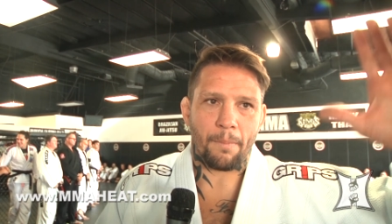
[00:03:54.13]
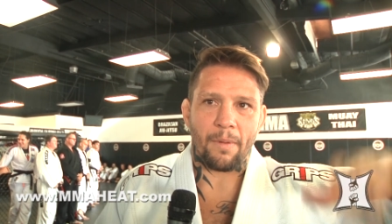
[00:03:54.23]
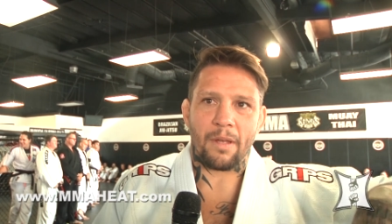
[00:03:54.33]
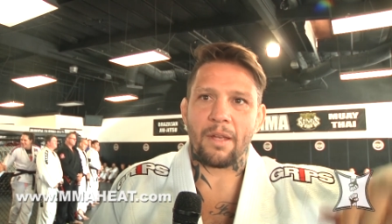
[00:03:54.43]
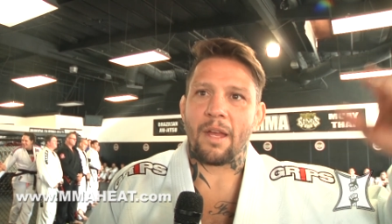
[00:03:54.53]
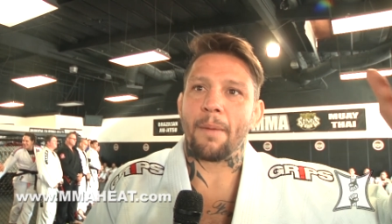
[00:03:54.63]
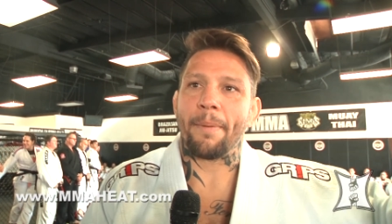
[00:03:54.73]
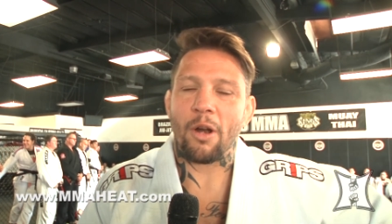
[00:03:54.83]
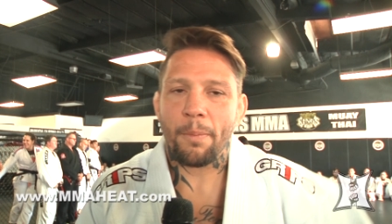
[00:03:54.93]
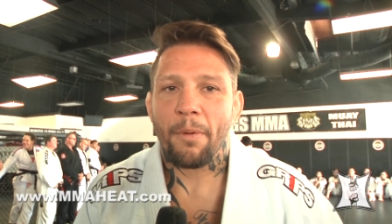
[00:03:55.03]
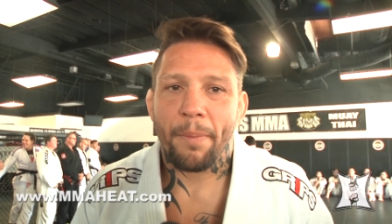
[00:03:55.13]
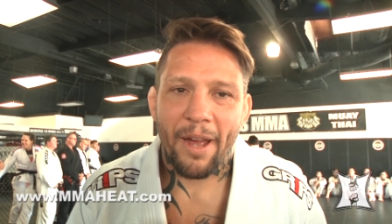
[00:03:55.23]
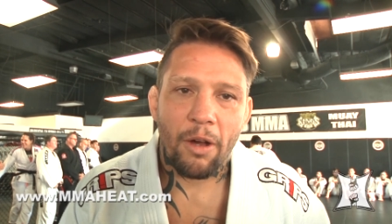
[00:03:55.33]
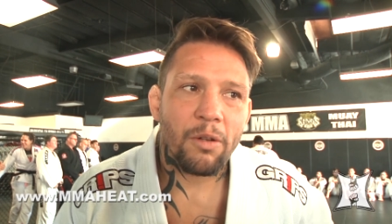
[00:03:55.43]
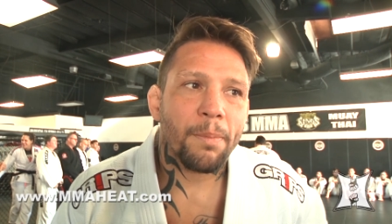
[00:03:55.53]
uh, pound for
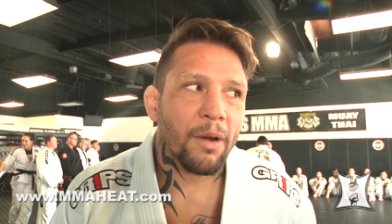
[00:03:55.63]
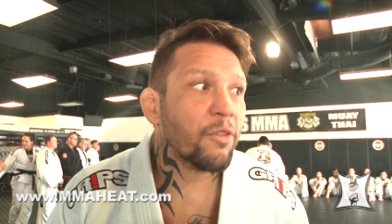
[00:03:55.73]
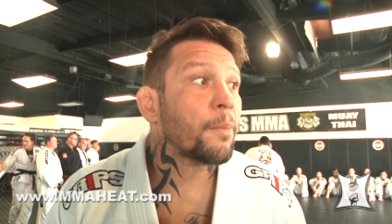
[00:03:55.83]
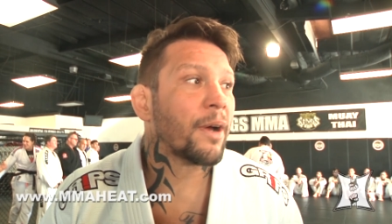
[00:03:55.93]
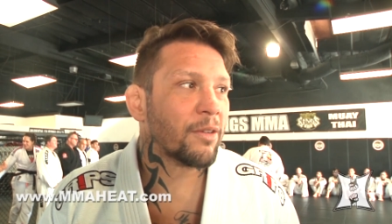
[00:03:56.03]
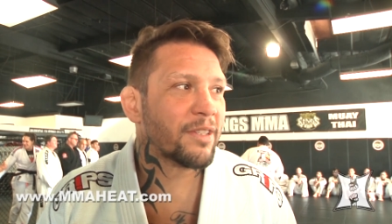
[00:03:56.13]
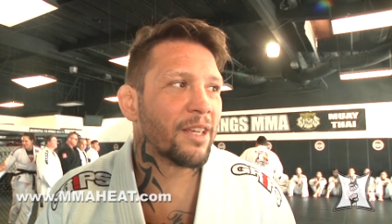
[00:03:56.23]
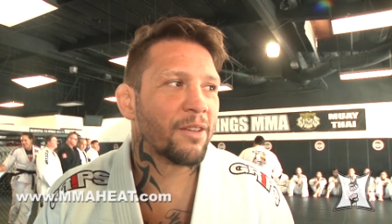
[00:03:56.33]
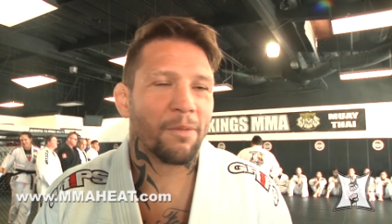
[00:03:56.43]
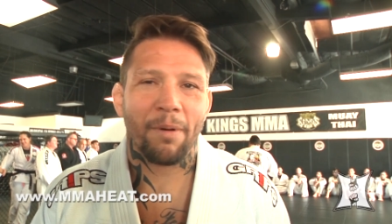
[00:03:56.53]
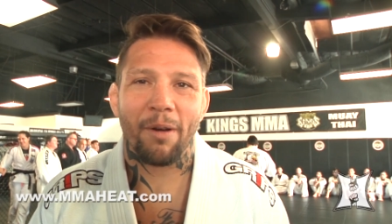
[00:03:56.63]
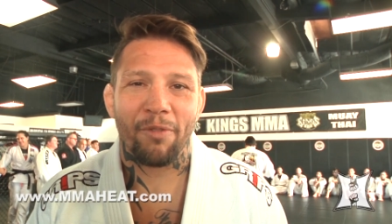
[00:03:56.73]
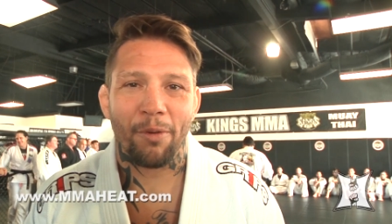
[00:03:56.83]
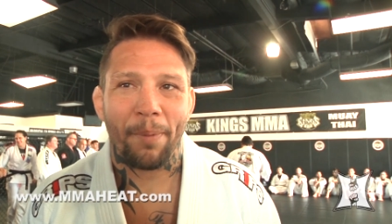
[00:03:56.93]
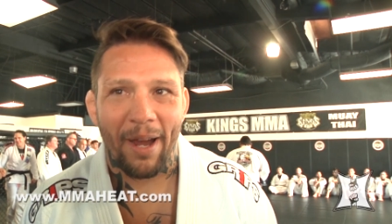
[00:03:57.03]
pound, pound for pound, thank you,
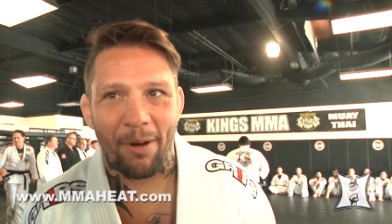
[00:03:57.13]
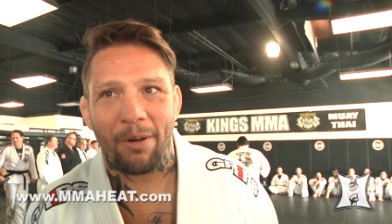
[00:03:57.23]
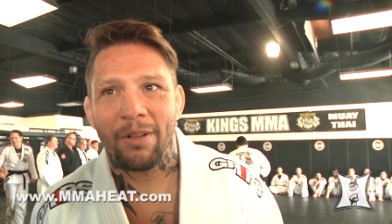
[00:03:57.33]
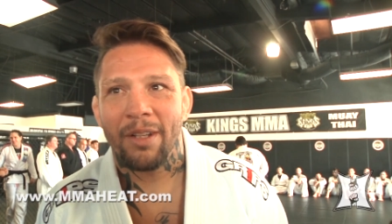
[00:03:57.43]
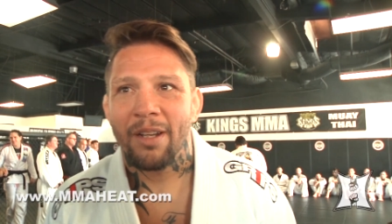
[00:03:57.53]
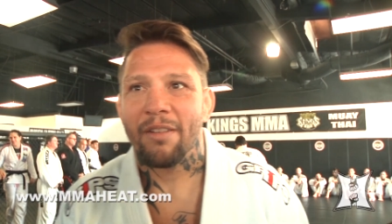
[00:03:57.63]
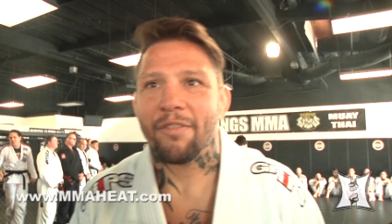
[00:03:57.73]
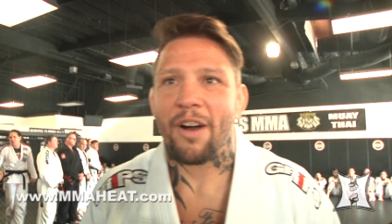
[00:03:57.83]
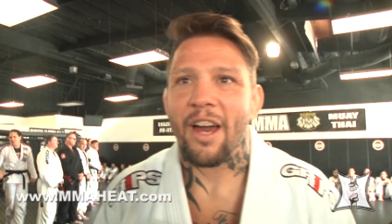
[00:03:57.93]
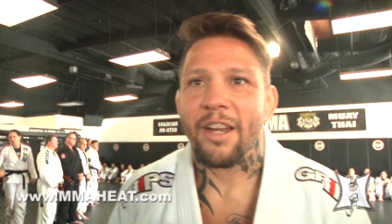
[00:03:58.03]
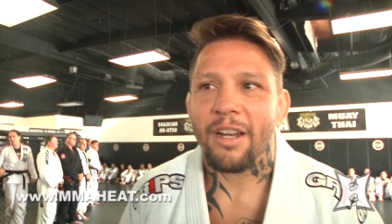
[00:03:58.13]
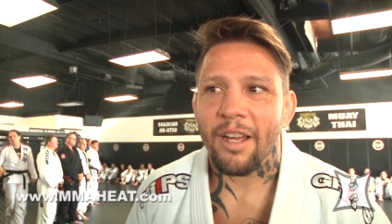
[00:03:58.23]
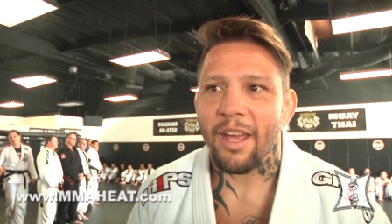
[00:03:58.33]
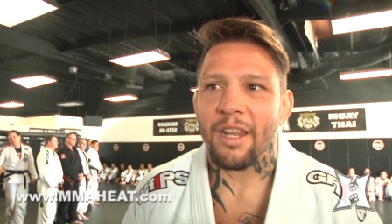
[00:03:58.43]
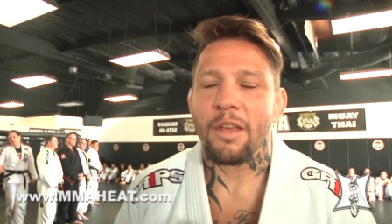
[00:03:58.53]
pound for pound
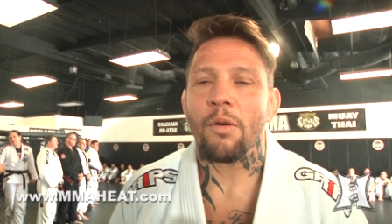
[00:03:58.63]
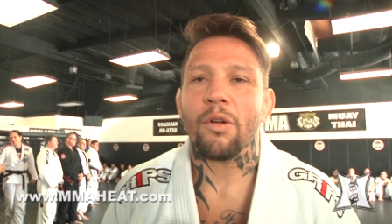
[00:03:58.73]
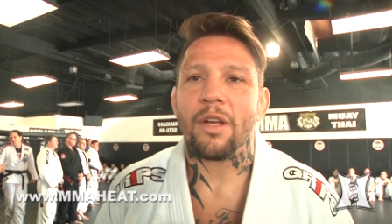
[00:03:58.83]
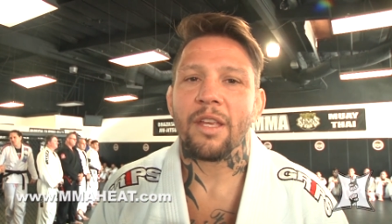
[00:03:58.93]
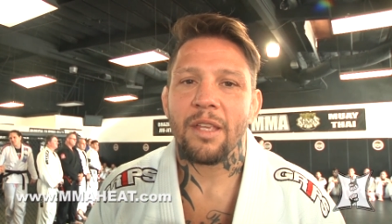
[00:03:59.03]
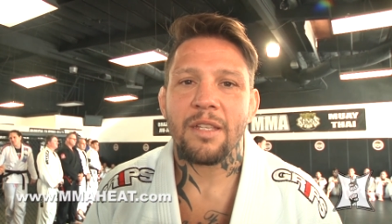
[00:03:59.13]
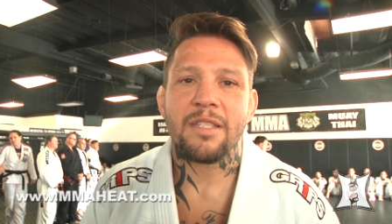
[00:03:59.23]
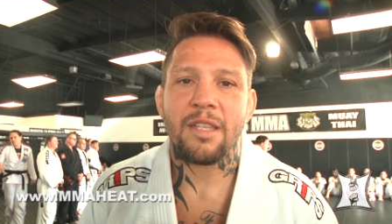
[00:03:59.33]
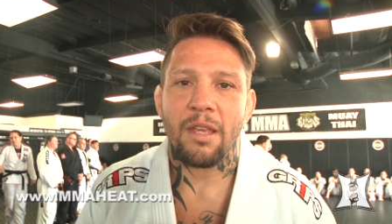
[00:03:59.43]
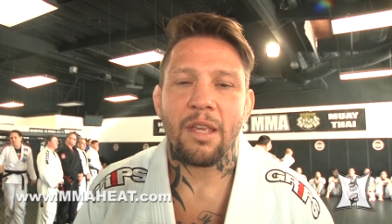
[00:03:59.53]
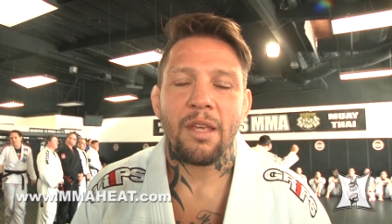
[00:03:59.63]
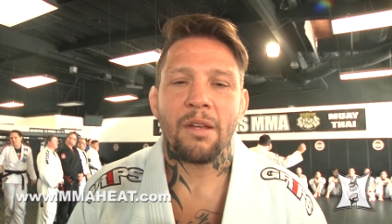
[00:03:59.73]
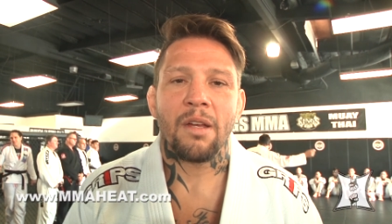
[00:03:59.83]
fighter, and he's gonna stay,